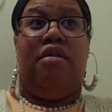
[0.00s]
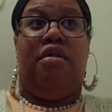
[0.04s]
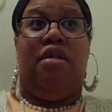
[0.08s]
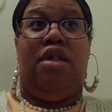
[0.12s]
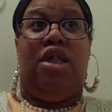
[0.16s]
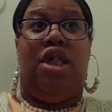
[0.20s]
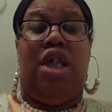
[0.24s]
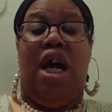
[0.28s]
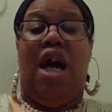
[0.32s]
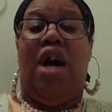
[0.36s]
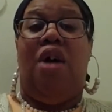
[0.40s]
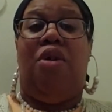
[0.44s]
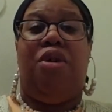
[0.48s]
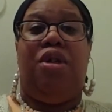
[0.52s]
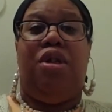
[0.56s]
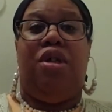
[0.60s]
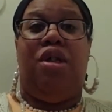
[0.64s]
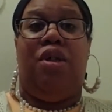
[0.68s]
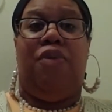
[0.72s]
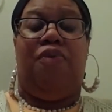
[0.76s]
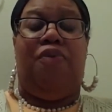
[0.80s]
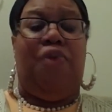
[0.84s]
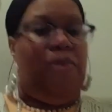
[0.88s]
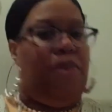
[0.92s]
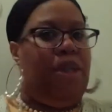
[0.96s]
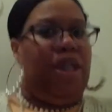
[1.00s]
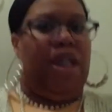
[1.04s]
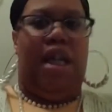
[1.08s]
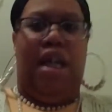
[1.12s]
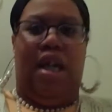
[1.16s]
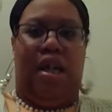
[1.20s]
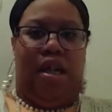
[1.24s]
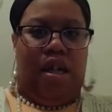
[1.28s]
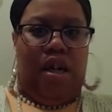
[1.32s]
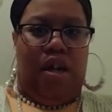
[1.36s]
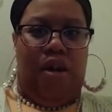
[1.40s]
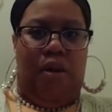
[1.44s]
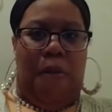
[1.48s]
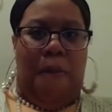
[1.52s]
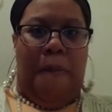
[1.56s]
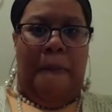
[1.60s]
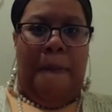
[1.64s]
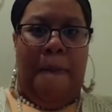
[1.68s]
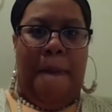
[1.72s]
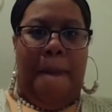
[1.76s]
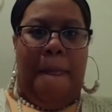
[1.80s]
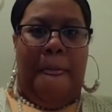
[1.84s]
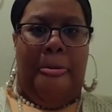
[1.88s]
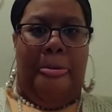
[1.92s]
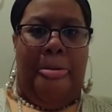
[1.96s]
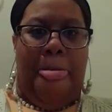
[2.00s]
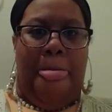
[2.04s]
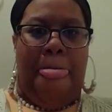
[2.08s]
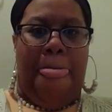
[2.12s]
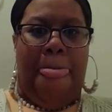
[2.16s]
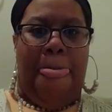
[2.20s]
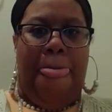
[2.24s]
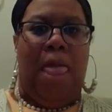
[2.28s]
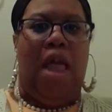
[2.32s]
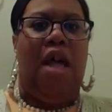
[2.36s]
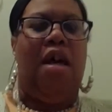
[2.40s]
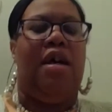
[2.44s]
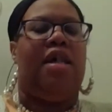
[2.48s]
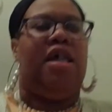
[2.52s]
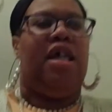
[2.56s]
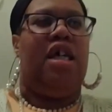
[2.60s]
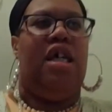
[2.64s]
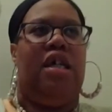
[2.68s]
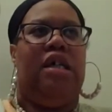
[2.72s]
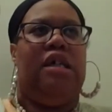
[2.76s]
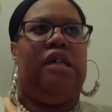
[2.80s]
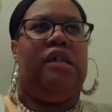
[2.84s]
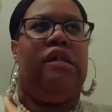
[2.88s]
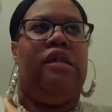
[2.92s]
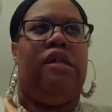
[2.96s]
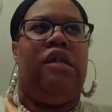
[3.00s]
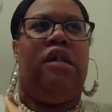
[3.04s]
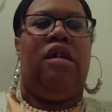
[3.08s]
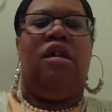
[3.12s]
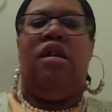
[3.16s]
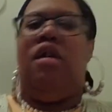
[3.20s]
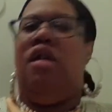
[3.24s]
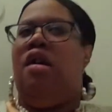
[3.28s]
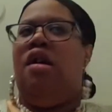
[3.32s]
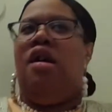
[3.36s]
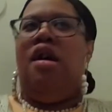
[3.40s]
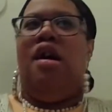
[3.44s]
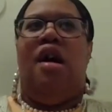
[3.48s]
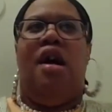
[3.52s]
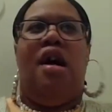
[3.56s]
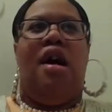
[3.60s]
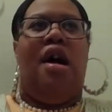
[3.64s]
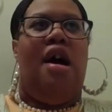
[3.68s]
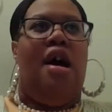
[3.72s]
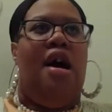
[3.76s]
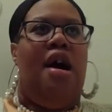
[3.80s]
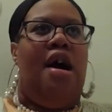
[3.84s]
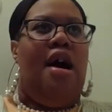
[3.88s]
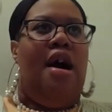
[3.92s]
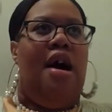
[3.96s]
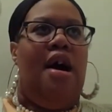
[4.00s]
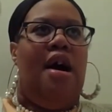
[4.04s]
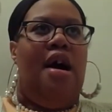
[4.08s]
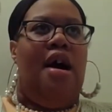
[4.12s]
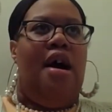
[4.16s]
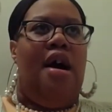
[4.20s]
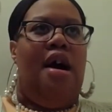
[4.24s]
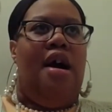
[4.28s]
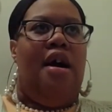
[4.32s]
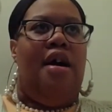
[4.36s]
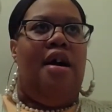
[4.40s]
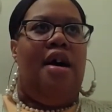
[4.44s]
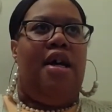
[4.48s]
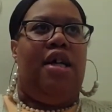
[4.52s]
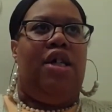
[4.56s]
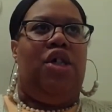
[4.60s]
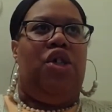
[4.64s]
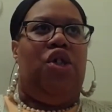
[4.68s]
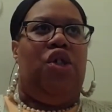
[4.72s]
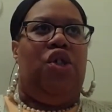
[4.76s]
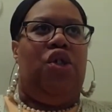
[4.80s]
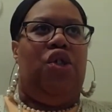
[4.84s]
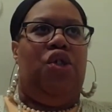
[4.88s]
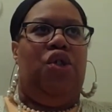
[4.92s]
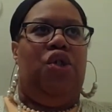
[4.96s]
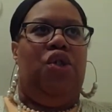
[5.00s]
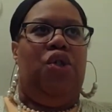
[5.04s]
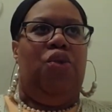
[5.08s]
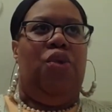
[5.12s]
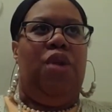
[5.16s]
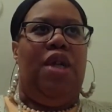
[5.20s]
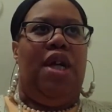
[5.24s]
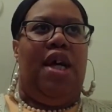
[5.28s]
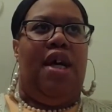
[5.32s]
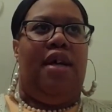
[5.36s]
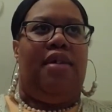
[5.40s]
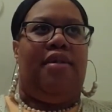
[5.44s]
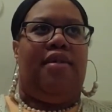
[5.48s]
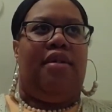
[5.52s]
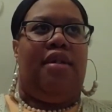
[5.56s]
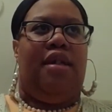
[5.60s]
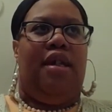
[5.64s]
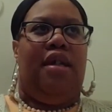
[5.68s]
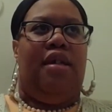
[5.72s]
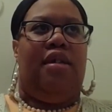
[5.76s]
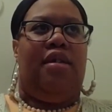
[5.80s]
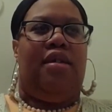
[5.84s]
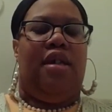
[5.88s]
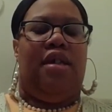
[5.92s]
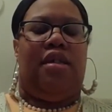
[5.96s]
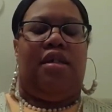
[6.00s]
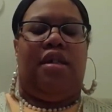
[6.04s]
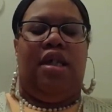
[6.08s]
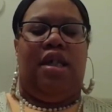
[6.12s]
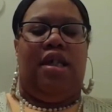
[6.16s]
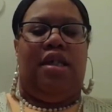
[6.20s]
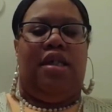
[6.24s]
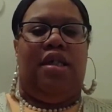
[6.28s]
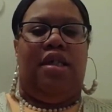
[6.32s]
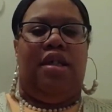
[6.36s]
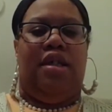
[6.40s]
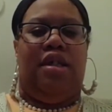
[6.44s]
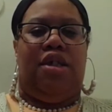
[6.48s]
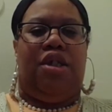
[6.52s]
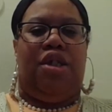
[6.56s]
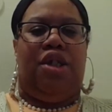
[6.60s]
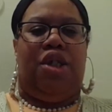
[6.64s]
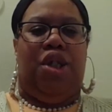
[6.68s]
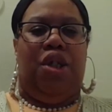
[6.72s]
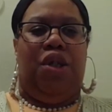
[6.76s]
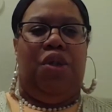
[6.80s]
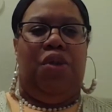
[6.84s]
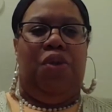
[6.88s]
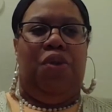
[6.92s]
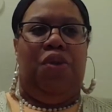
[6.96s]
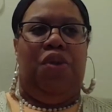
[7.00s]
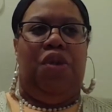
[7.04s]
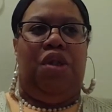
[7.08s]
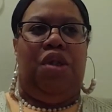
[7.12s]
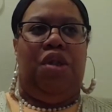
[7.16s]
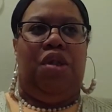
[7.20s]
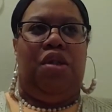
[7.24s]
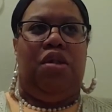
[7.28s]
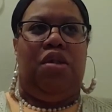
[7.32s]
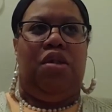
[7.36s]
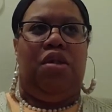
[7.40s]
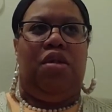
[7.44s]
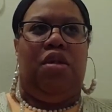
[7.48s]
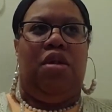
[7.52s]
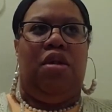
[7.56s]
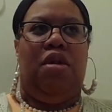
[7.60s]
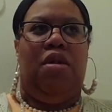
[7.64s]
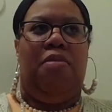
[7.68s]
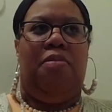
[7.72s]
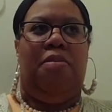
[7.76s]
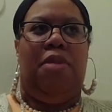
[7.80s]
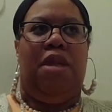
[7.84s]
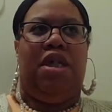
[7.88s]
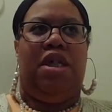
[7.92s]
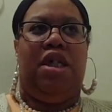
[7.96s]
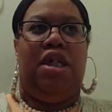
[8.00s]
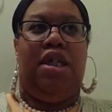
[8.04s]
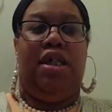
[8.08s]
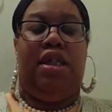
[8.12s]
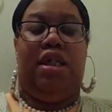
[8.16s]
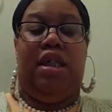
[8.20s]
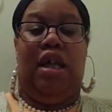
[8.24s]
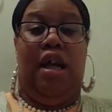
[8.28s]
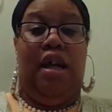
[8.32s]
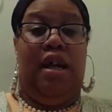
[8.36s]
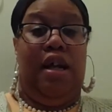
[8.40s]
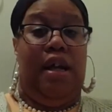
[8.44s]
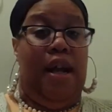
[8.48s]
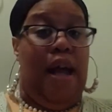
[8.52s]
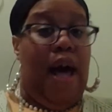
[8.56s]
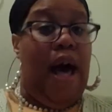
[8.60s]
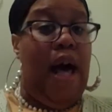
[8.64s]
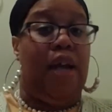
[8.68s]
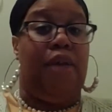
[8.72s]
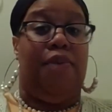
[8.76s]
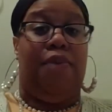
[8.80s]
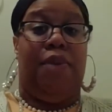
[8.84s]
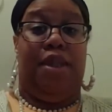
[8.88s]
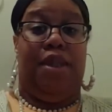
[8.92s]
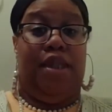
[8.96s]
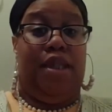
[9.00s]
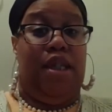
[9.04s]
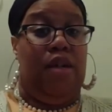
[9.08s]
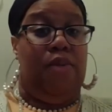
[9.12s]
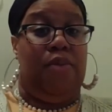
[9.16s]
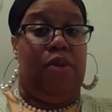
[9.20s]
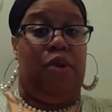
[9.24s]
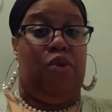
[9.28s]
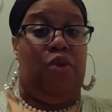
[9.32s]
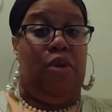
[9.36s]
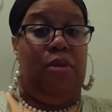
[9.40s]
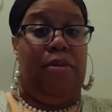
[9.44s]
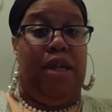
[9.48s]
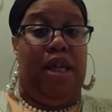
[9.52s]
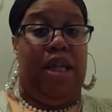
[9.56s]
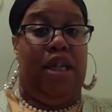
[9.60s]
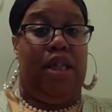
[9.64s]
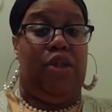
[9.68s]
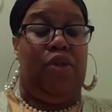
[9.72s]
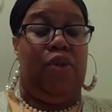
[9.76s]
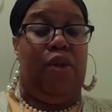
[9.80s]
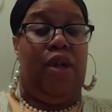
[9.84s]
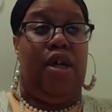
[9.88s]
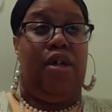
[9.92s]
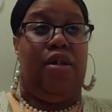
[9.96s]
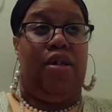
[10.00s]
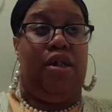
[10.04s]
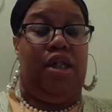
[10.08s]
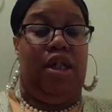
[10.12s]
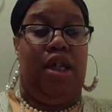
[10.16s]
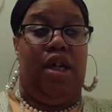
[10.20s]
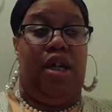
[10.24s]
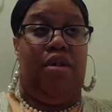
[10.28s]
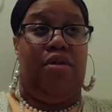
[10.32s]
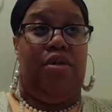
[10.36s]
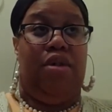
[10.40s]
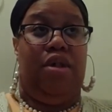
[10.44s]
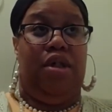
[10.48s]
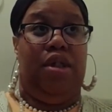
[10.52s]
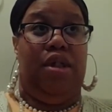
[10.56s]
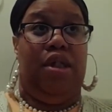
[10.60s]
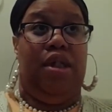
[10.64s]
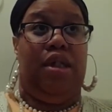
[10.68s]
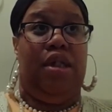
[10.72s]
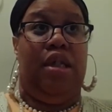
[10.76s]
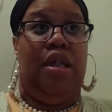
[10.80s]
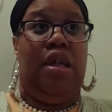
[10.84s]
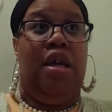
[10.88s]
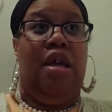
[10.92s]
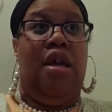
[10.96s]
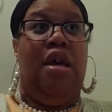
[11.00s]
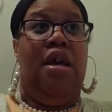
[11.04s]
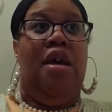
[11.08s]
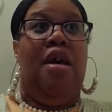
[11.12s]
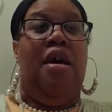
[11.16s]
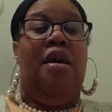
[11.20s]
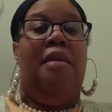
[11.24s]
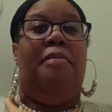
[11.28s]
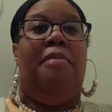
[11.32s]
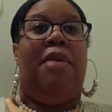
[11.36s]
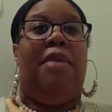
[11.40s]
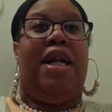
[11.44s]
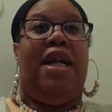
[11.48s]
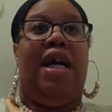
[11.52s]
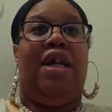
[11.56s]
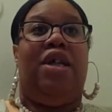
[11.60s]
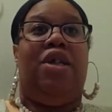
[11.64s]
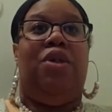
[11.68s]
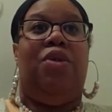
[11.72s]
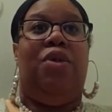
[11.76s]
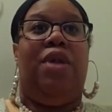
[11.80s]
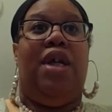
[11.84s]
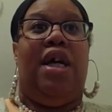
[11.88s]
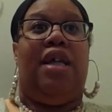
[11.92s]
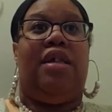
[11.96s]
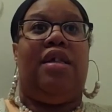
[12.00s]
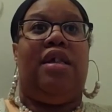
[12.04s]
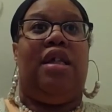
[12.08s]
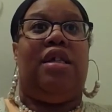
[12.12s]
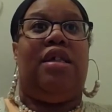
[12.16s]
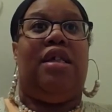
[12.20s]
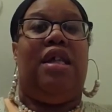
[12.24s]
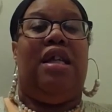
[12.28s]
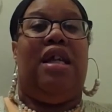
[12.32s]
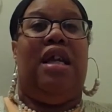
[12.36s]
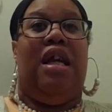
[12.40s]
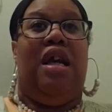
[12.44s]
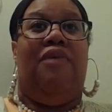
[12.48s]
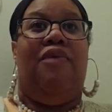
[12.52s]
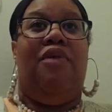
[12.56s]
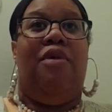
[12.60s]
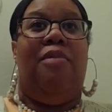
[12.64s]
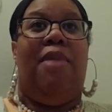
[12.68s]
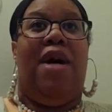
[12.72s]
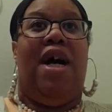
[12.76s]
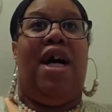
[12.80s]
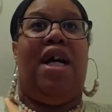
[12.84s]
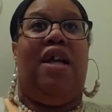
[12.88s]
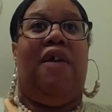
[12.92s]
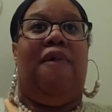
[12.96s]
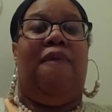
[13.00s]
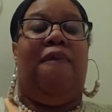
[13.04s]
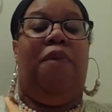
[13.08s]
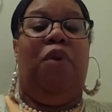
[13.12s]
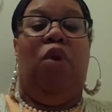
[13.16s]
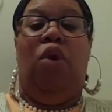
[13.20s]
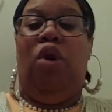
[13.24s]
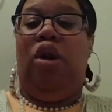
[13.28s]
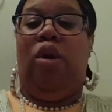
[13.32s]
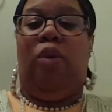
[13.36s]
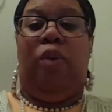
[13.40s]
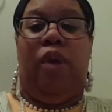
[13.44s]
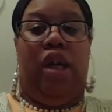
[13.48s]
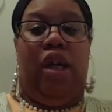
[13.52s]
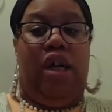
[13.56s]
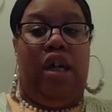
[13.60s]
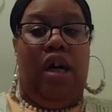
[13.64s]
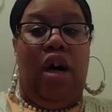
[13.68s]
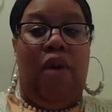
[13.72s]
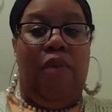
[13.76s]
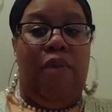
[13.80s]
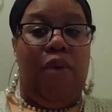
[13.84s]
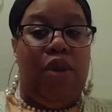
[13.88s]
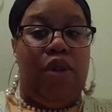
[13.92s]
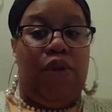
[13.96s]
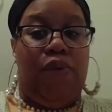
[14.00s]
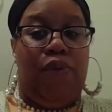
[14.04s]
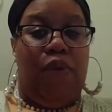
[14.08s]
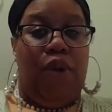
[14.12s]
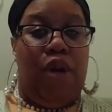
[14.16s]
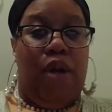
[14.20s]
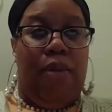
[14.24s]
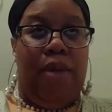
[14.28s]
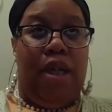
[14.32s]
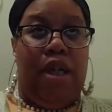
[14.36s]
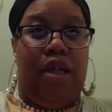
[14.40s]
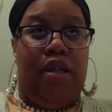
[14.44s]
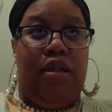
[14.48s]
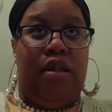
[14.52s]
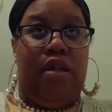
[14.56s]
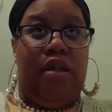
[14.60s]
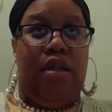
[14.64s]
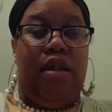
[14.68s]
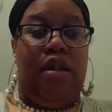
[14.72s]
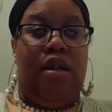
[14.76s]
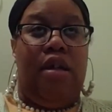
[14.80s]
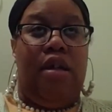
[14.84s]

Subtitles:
childhood from the get go. Again, I do not think that that's an excuse, because a lot of us have traumatic childhoods, but I do not think that everybody fully recovers from it.